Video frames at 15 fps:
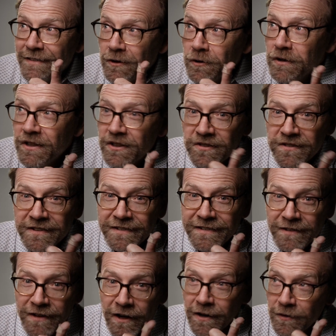Ernest,
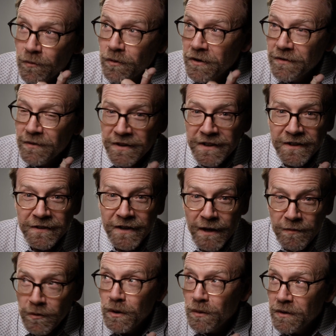I, we're, you know,
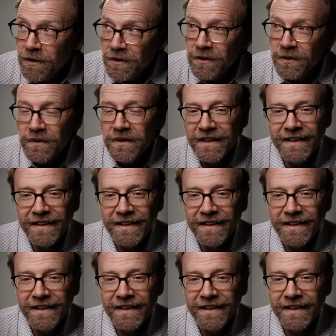I'm doing what you're doing.